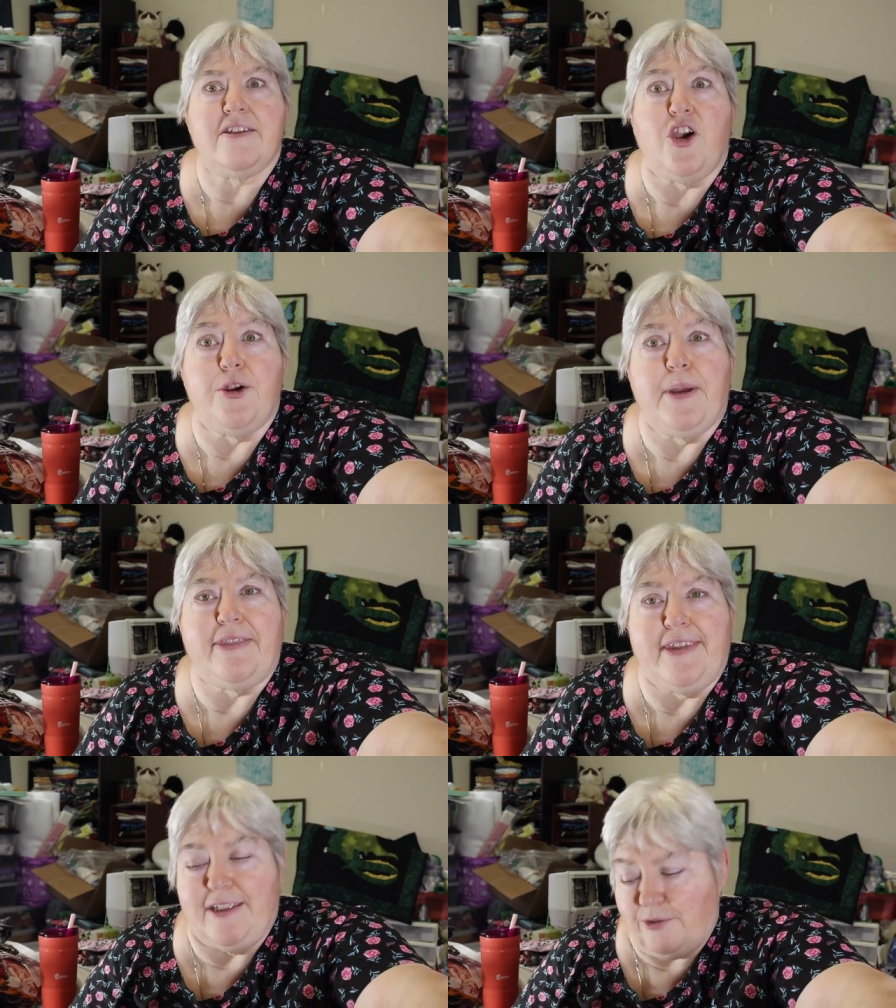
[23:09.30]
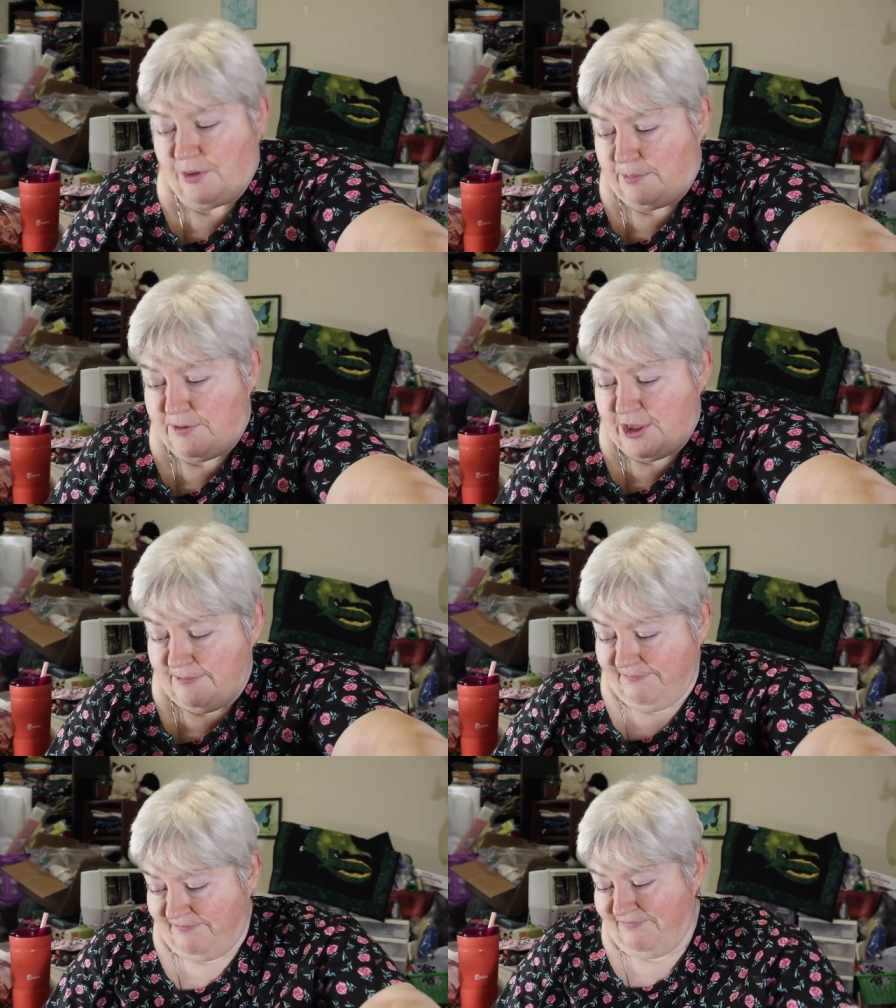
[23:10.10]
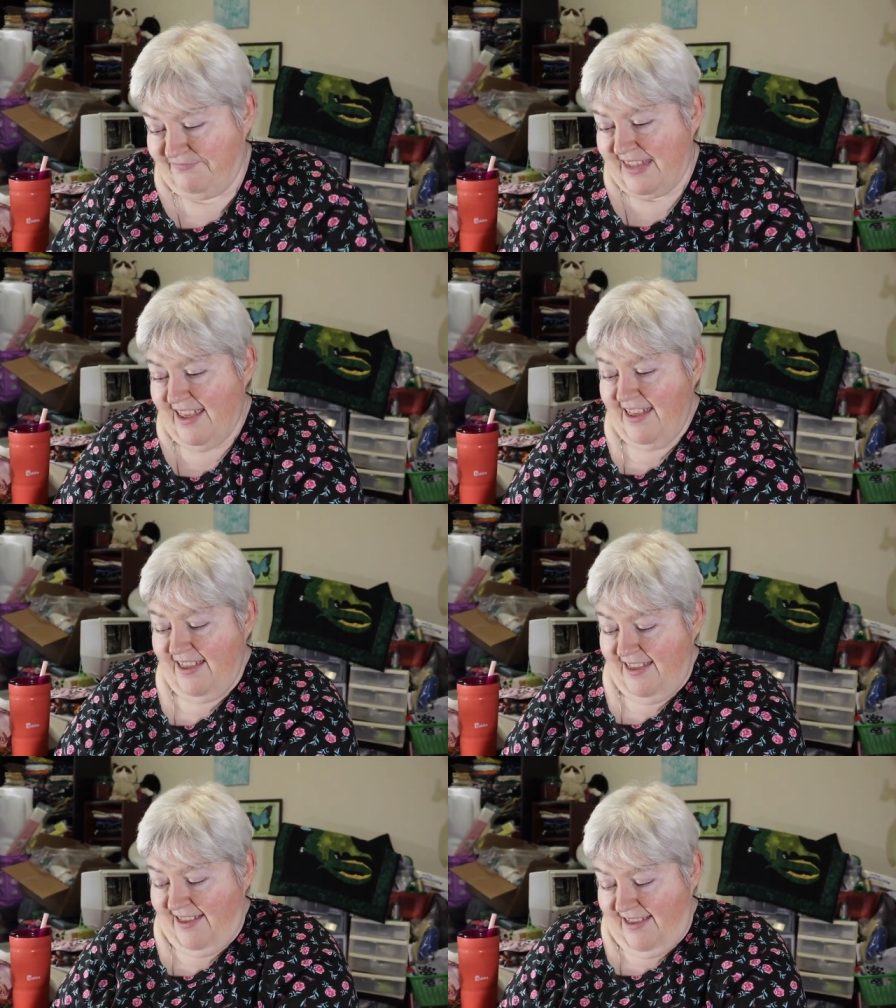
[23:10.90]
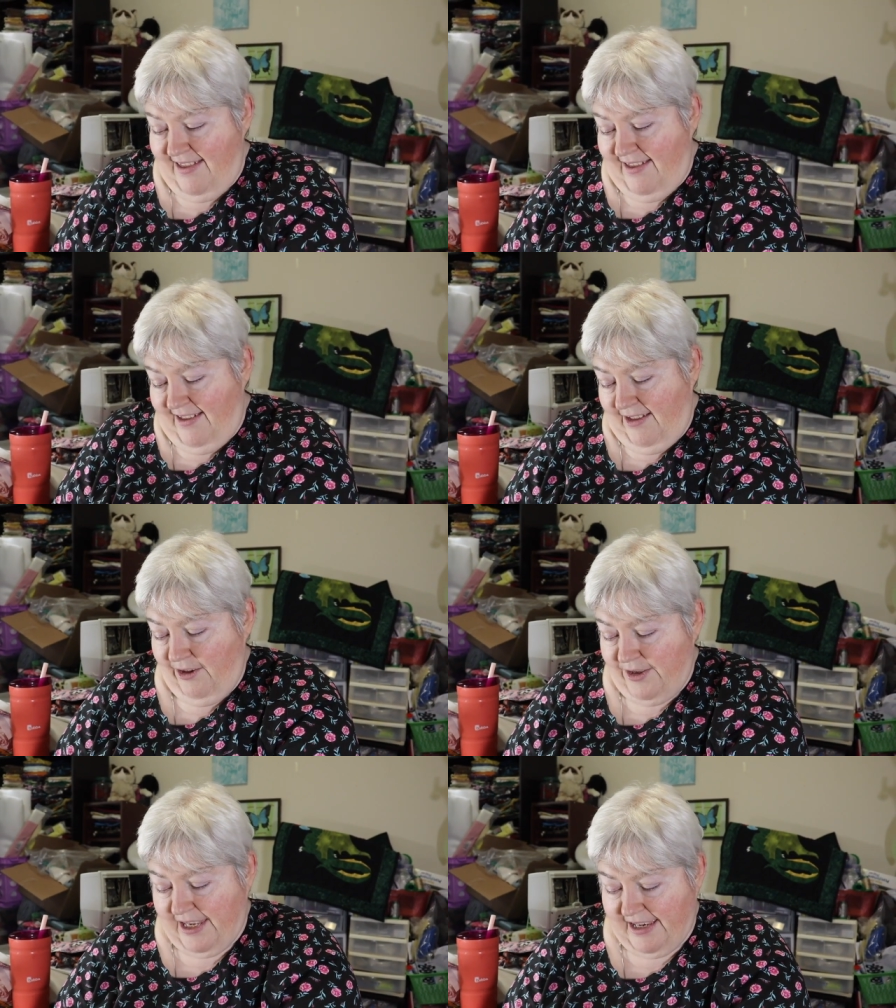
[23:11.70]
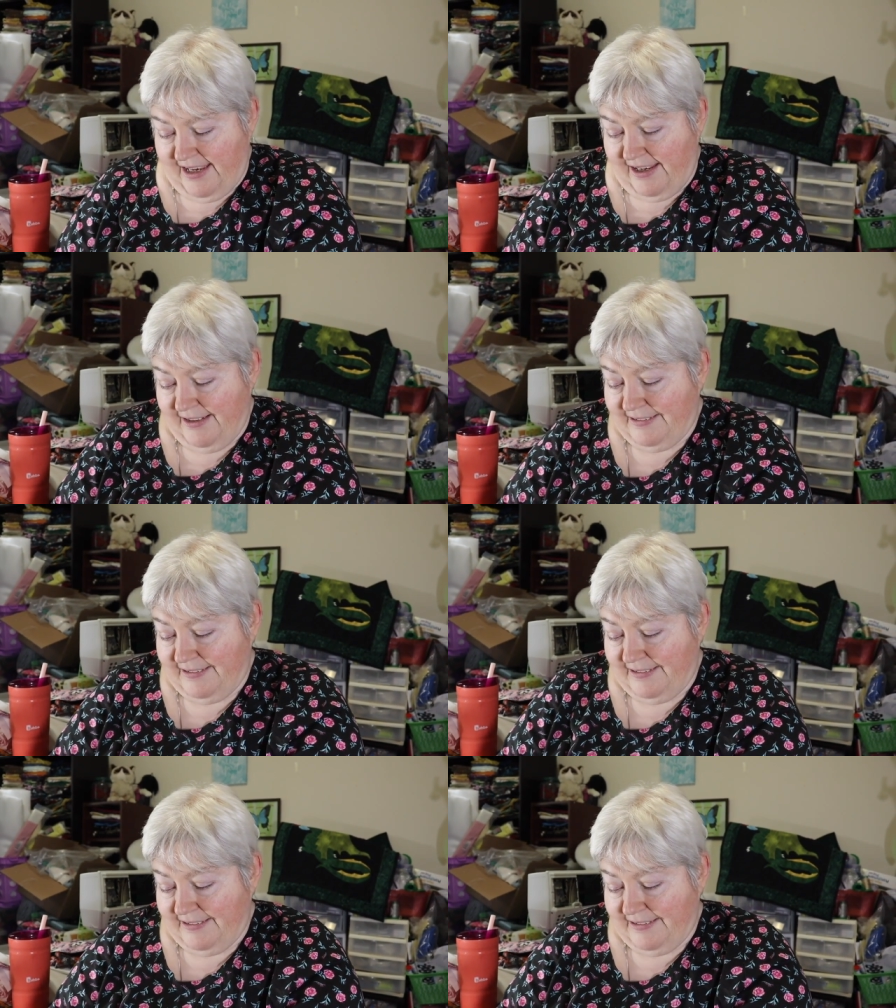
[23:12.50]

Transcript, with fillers: Sorry about the interruption. Okay.